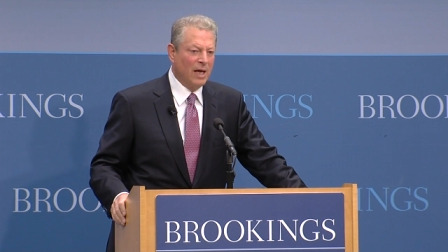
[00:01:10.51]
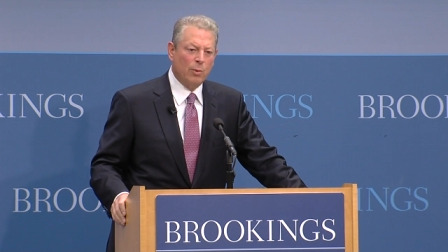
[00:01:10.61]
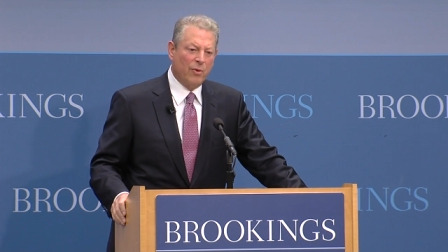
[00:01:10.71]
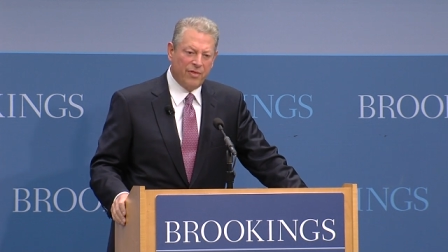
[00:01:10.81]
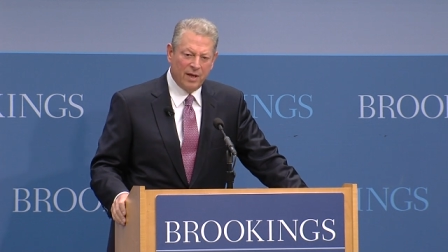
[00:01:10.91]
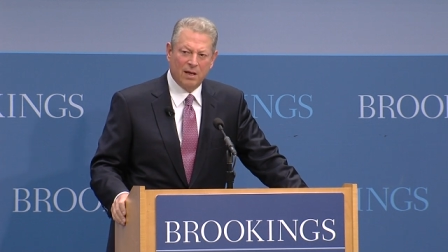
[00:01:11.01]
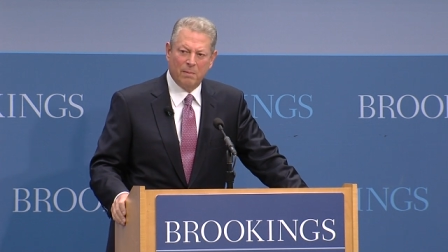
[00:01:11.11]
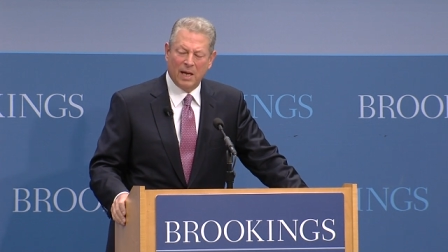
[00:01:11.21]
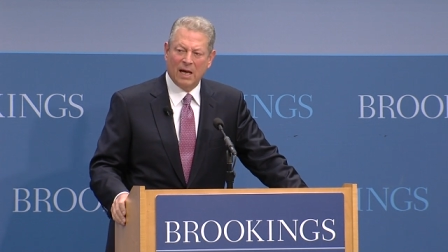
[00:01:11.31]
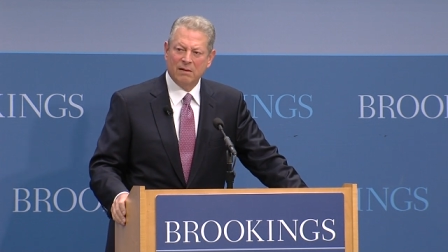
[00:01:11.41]
They will think
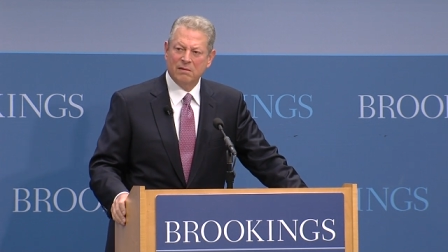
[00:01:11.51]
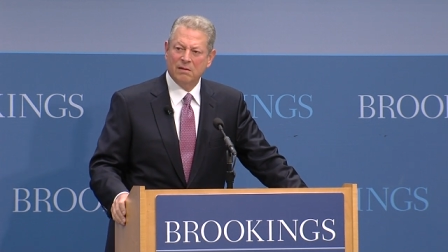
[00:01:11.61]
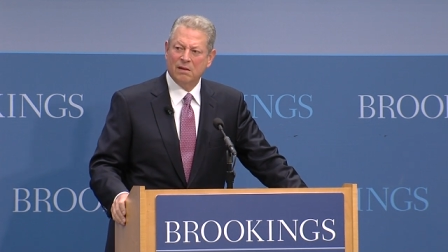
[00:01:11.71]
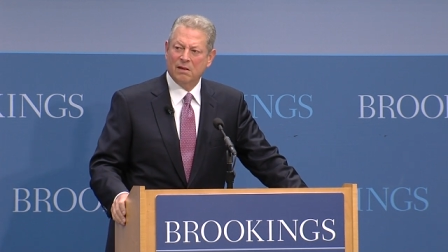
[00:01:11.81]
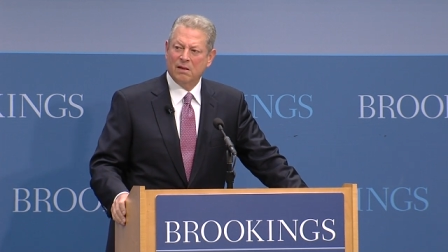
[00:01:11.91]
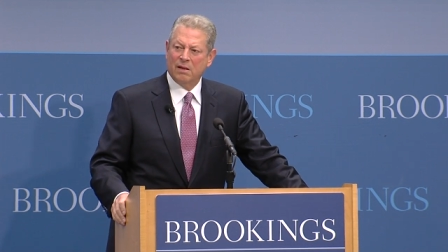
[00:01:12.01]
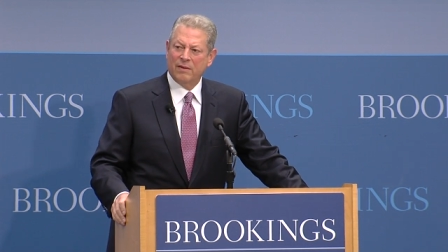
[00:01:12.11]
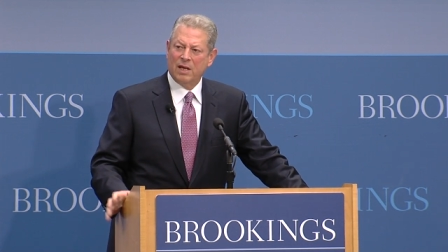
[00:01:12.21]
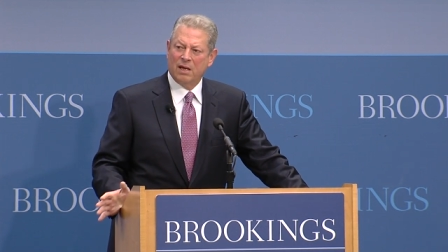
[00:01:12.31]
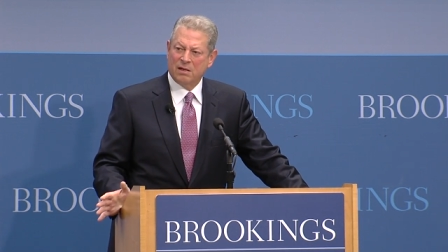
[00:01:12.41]
about
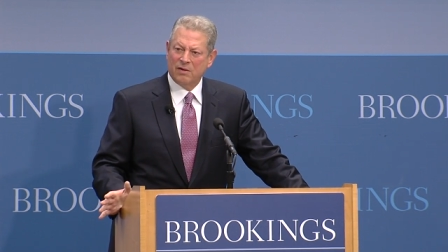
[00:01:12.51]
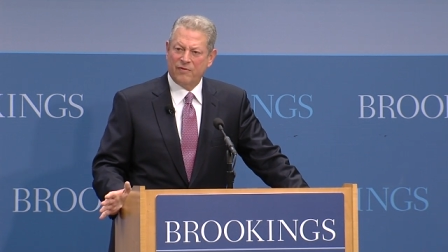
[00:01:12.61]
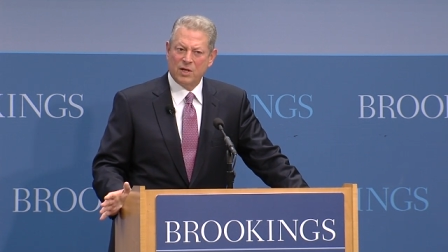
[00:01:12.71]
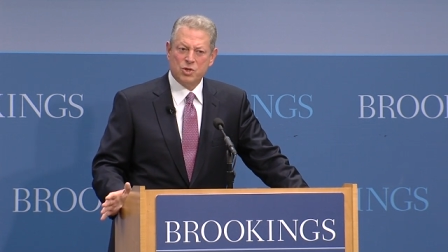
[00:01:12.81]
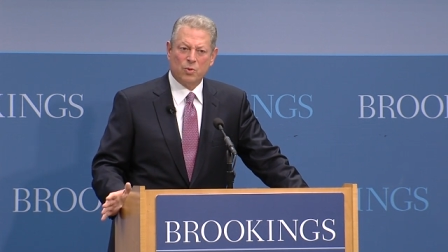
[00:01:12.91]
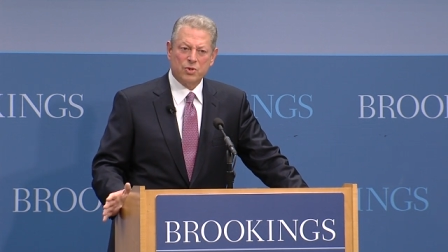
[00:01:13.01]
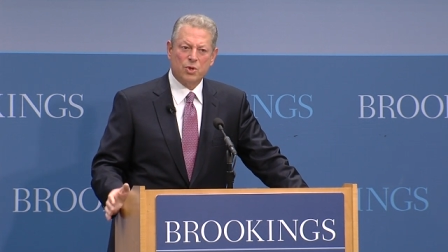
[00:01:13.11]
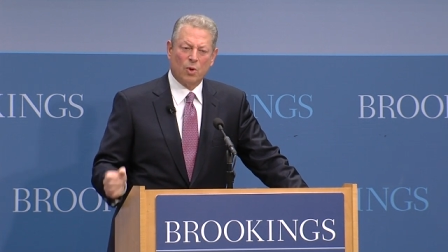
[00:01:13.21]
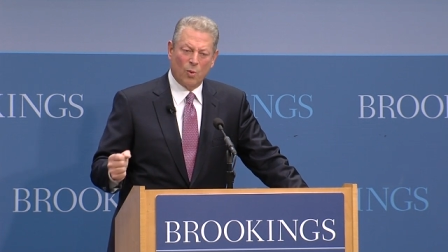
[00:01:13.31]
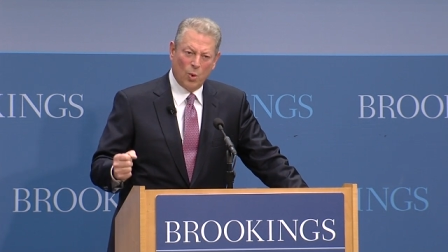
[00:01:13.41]
the individuals
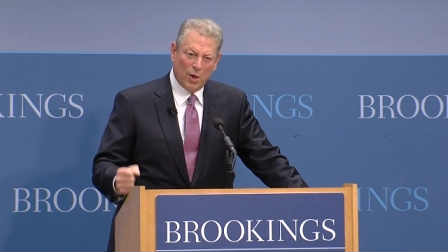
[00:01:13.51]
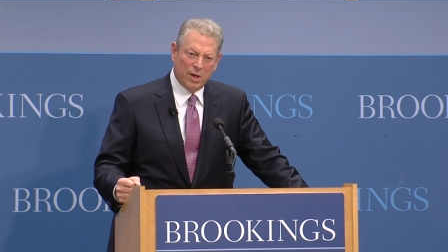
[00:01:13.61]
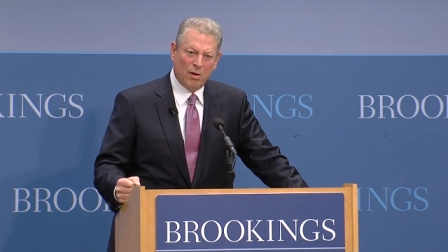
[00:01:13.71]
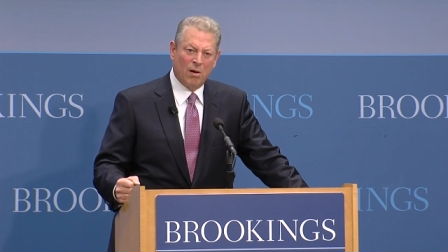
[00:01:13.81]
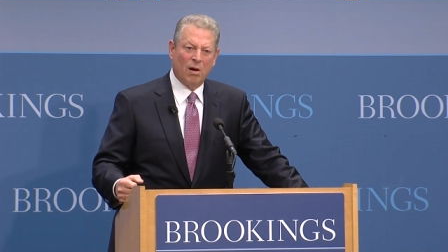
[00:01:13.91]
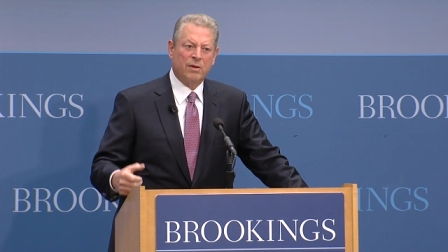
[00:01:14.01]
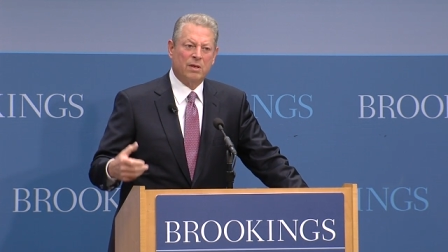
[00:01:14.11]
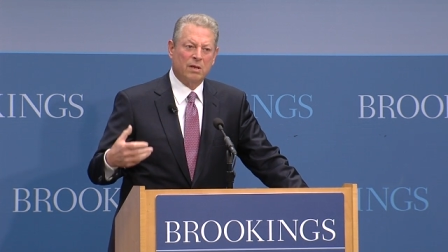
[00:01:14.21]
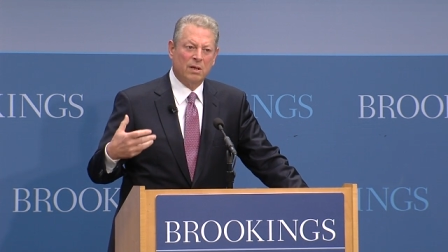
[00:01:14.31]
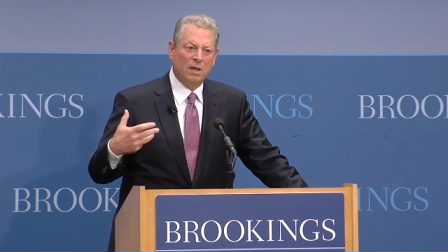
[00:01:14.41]
who are working hard
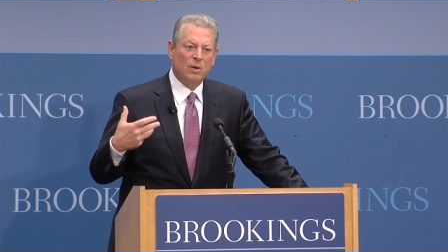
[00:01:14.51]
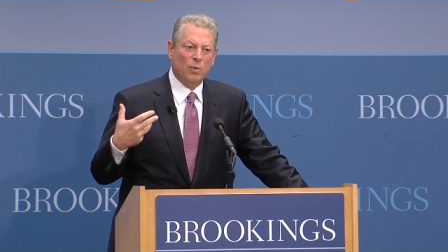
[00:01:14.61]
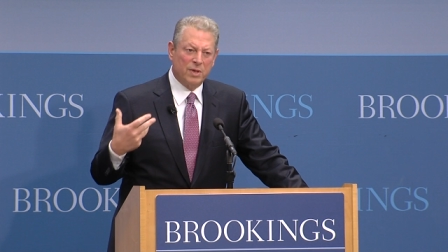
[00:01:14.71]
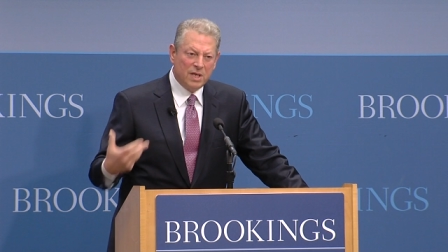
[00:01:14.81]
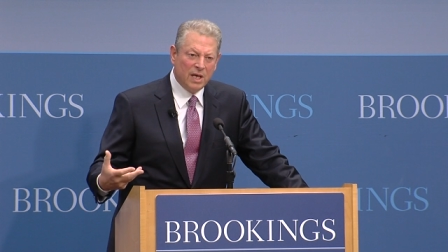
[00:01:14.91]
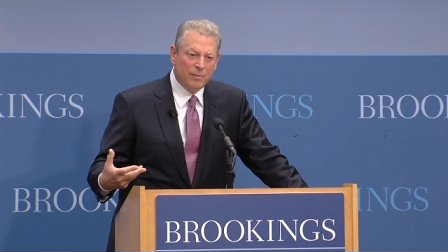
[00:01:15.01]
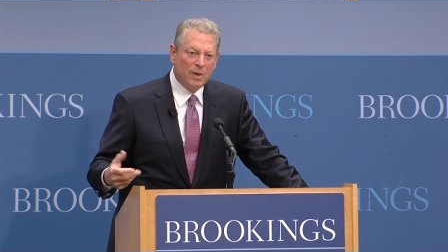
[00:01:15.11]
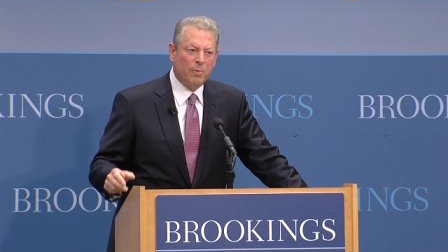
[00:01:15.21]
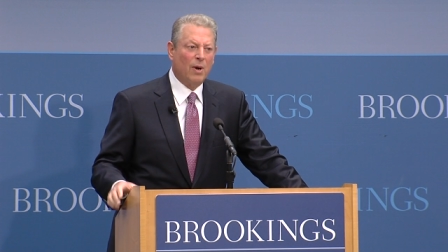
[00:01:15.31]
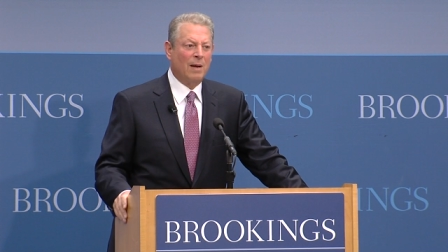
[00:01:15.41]
to redeem
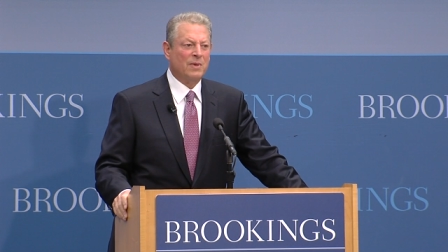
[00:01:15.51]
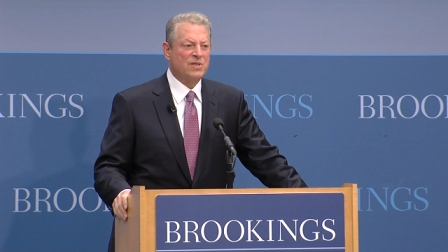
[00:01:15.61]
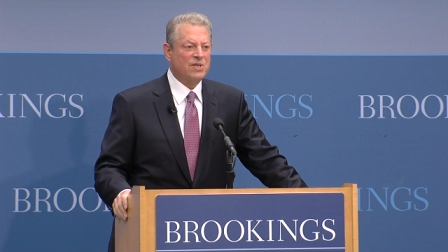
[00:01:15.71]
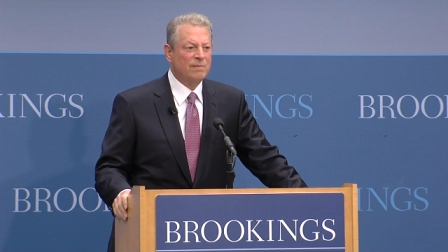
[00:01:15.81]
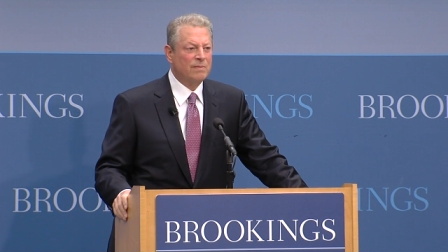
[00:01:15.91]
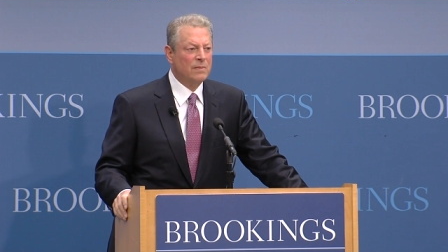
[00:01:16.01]
the promise